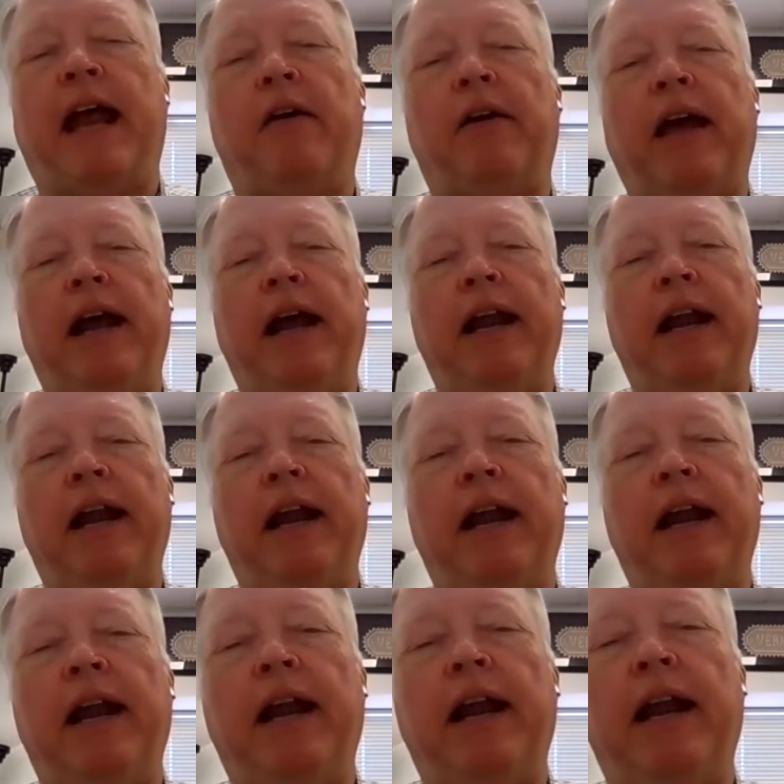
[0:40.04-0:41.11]
that. I kind of
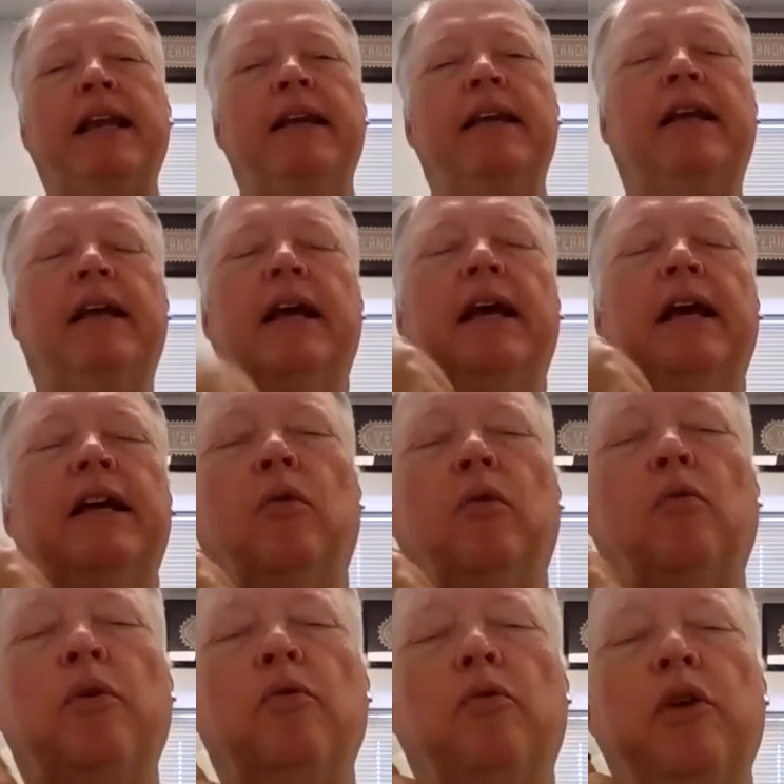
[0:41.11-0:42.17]
te-
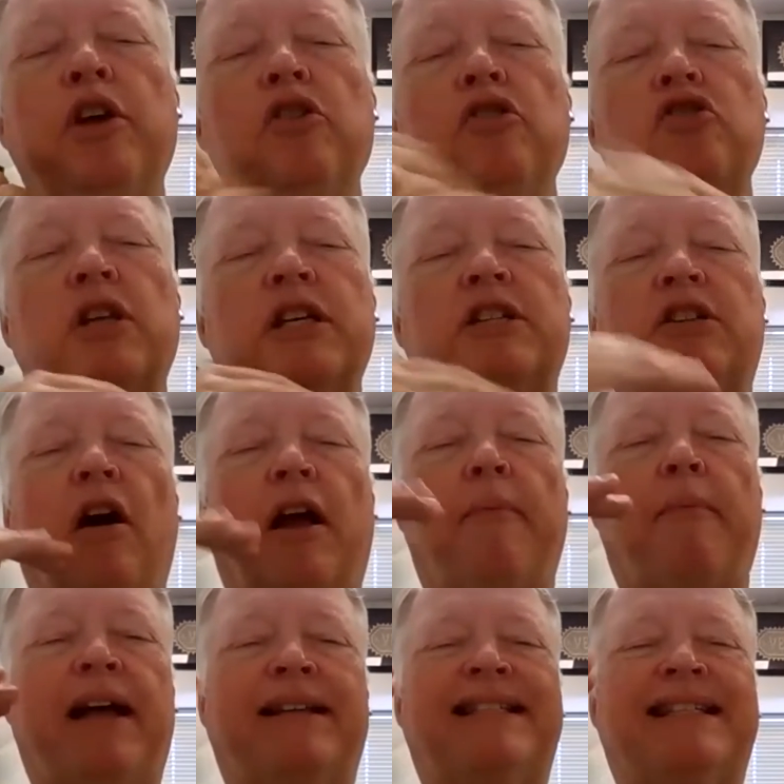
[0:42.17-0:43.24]
we usually talk
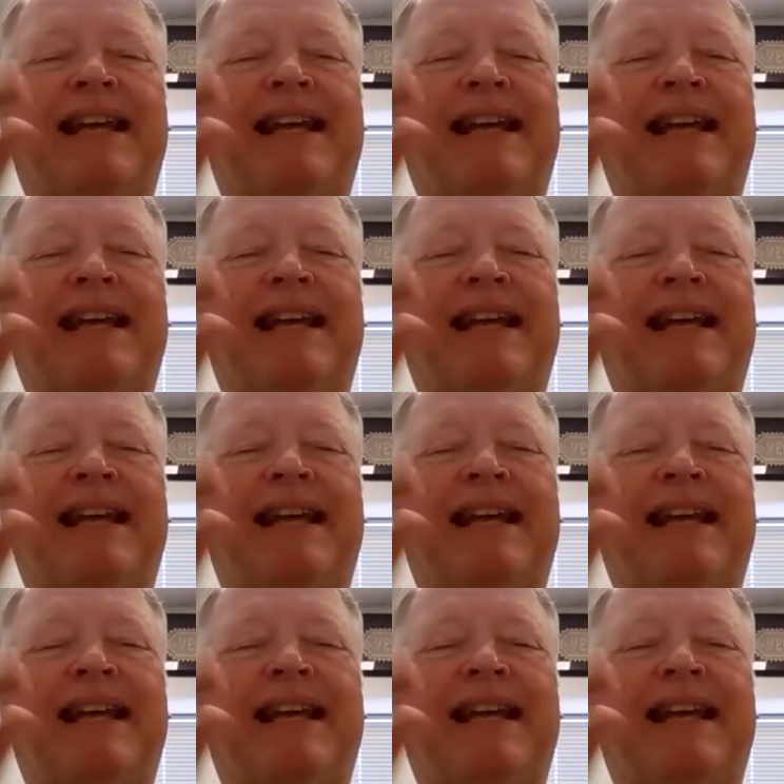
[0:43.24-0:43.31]
about